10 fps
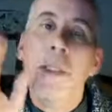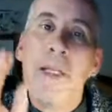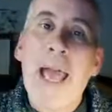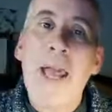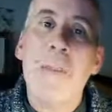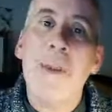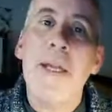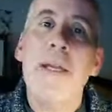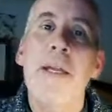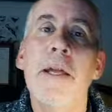
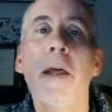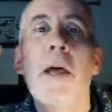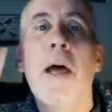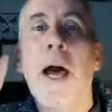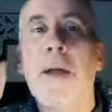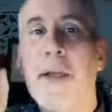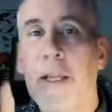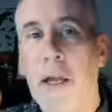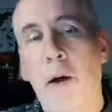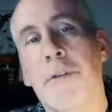canopy, and then
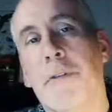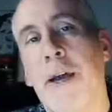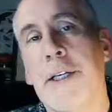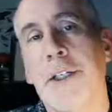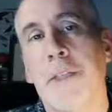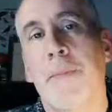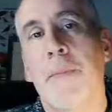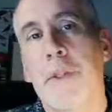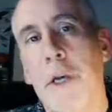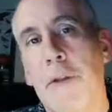cultivation.
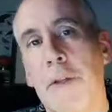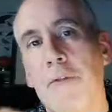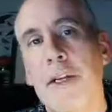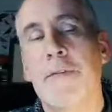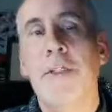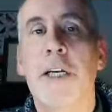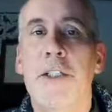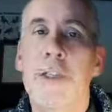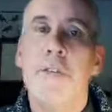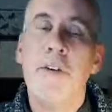So the three different stages.
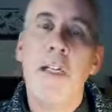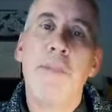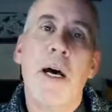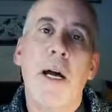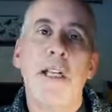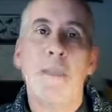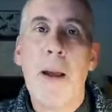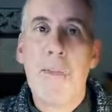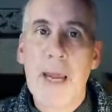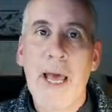So the first part is
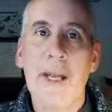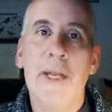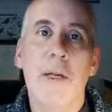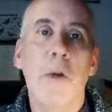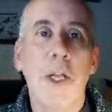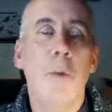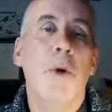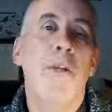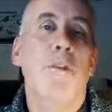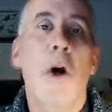about planning, looking at what
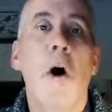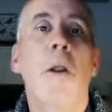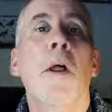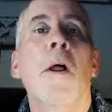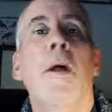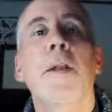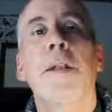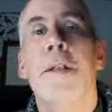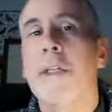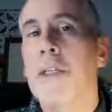you've got,
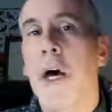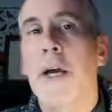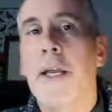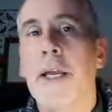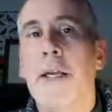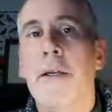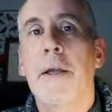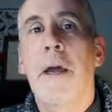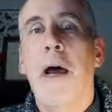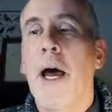designing
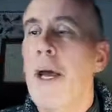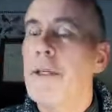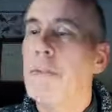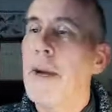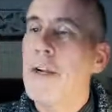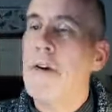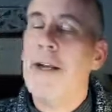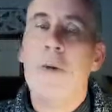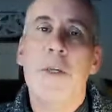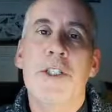and make
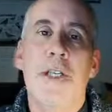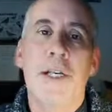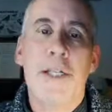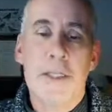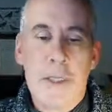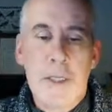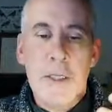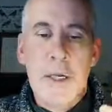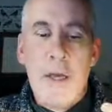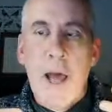creating wish lists.
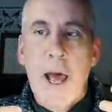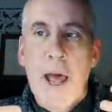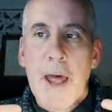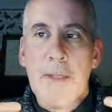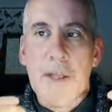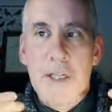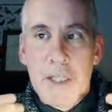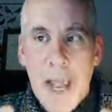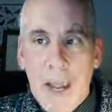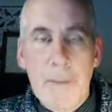And the
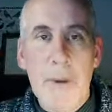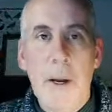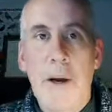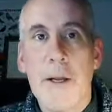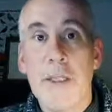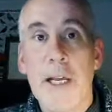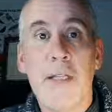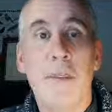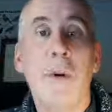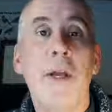second part is then
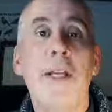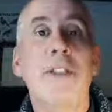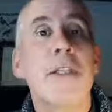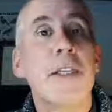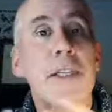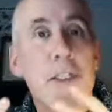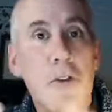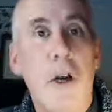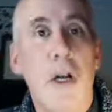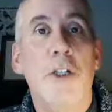to put into the
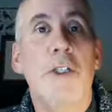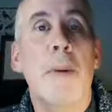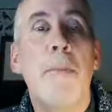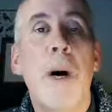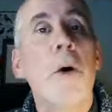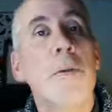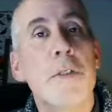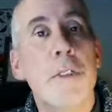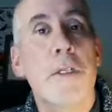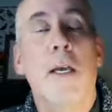structure, the
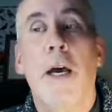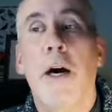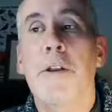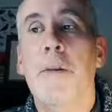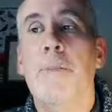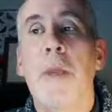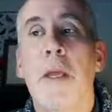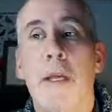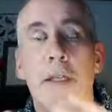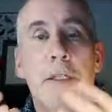bones of the garden.
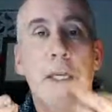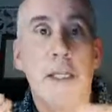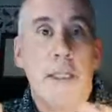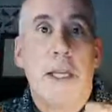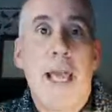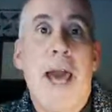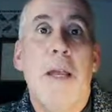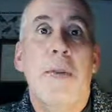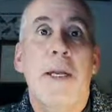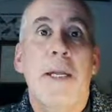Is it's the
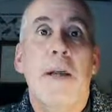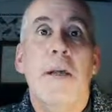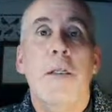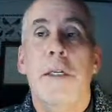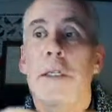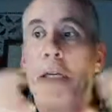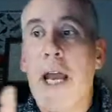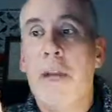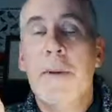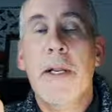canopy. So it's the
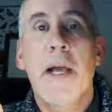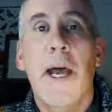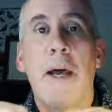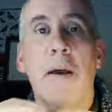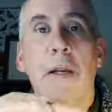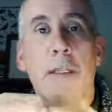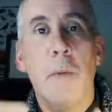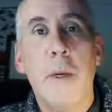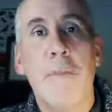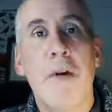canopy layer, it's the
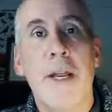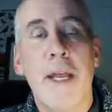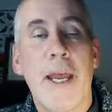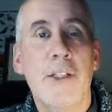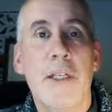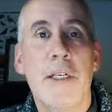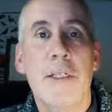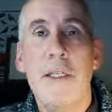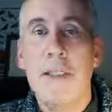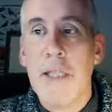windbreak hedges,
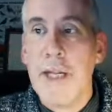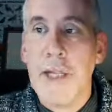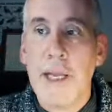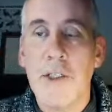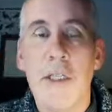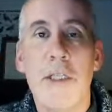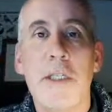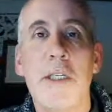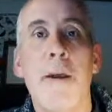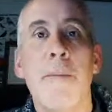it's dead
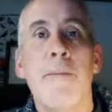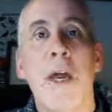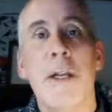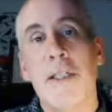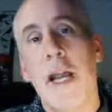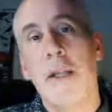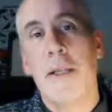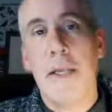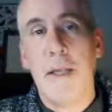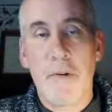hedges, and it's getting
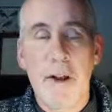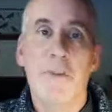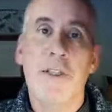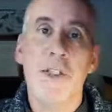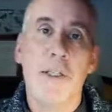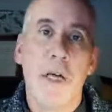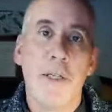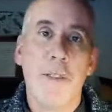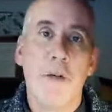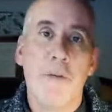the perennial veggies
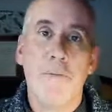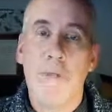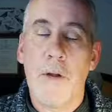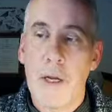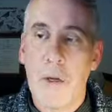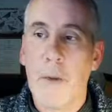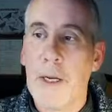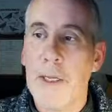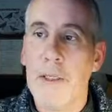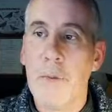started off uh,
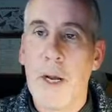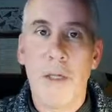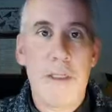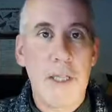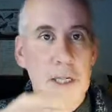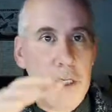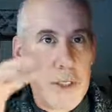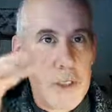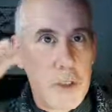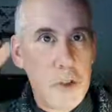quickly as well. So that's kind
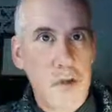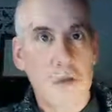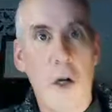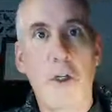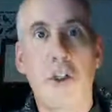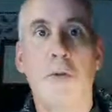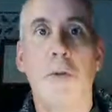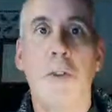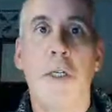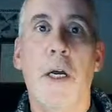of structural
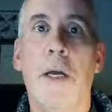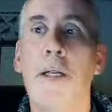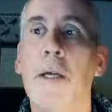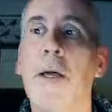side.